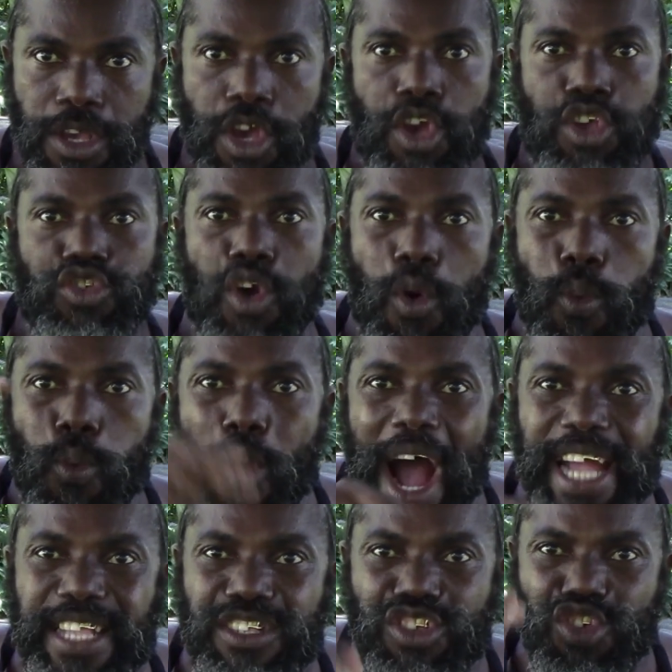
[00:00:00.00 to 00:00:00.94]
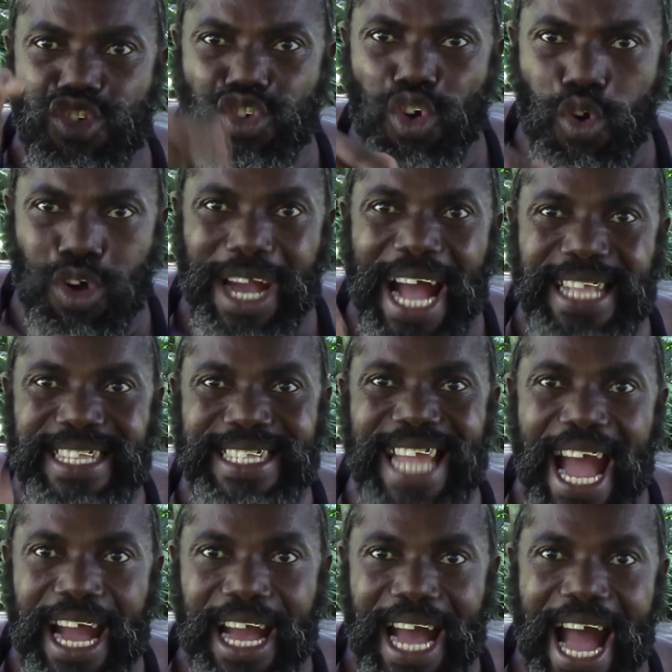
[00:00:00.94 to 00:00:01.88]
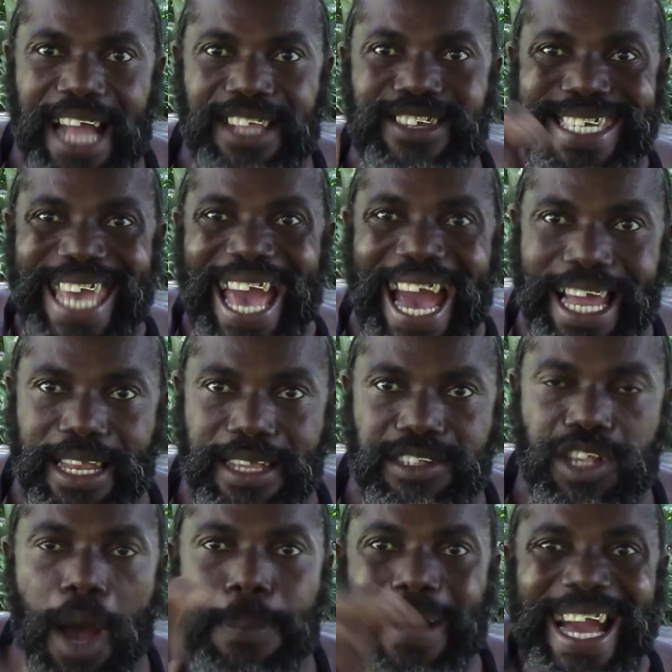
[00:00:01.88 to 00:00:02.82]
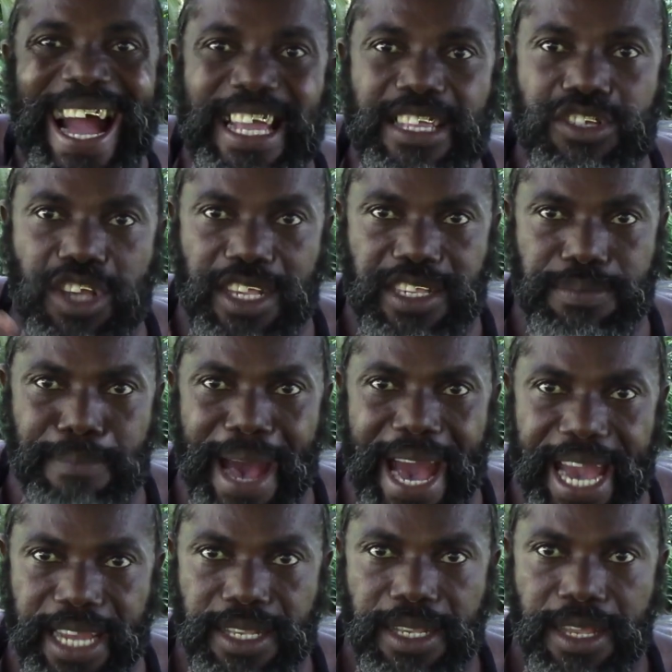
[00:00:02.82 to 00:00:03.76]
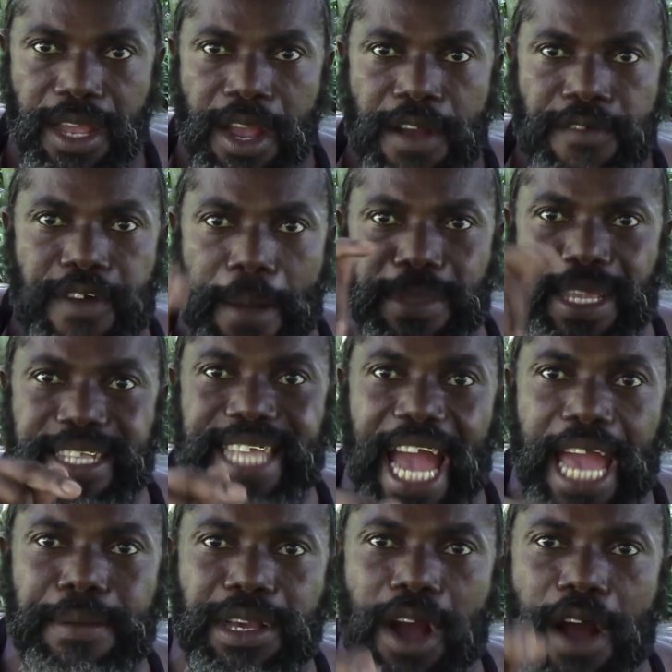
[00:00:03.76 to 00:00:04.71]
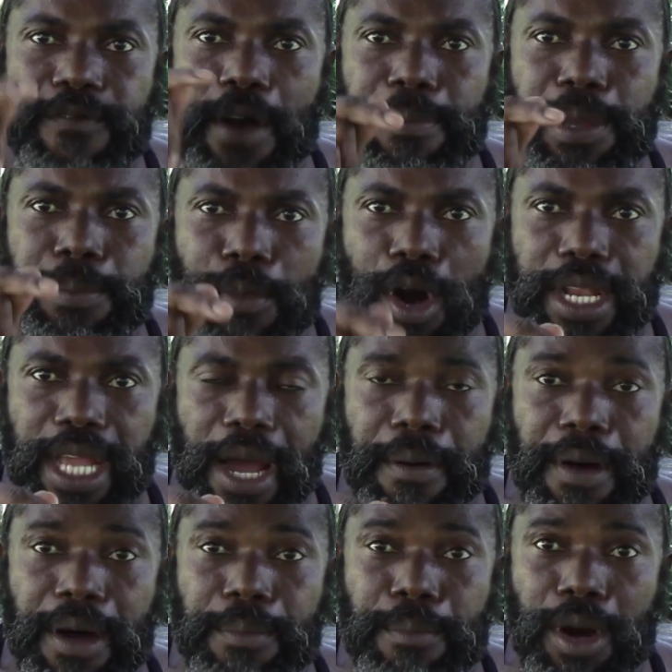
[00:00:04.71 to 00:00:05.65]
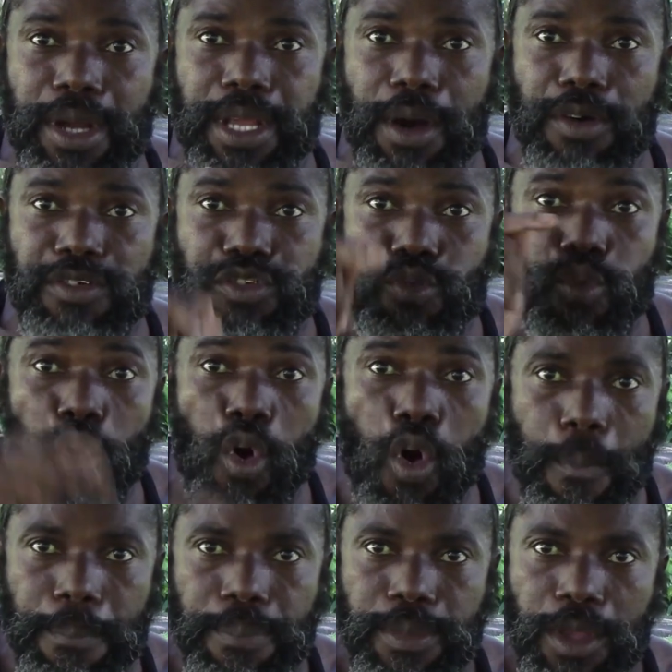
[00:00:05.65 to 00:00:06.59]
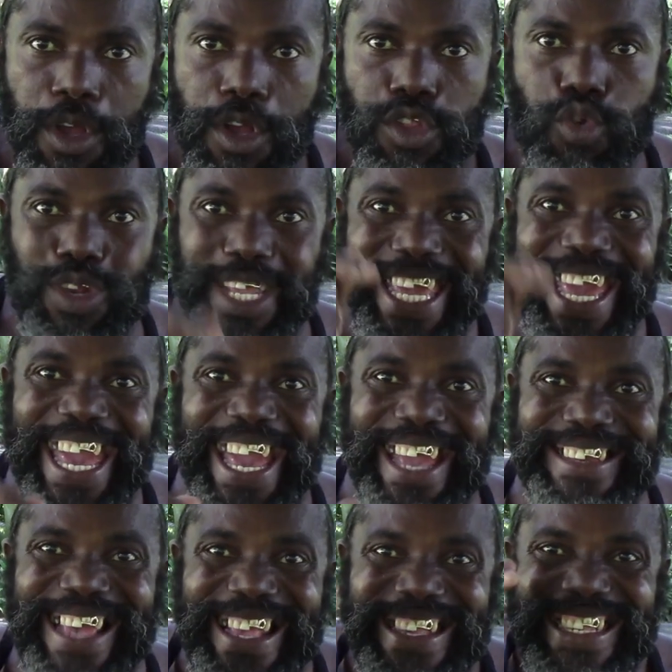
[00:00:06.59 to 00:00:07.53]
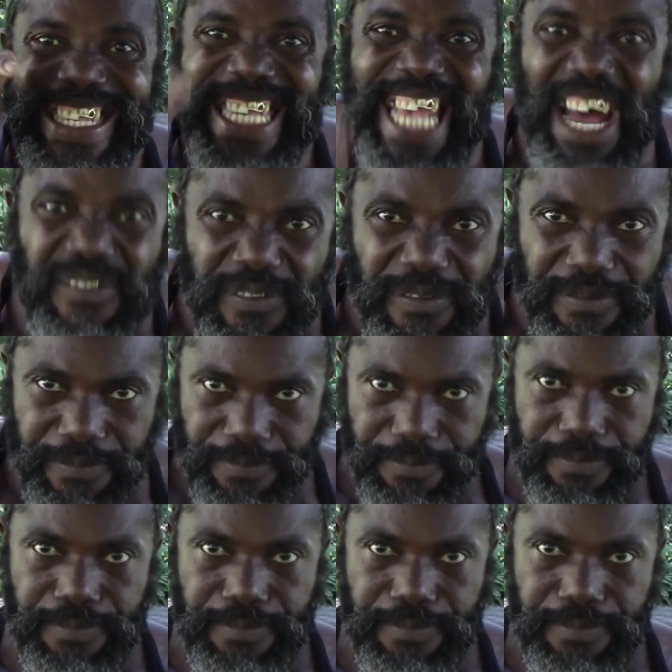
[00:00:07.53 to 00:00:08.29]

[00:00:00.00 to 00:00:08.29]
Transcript: So once you contact a child, subconscious mind, from the time he comes from the mother, mother's womb to the age of seven,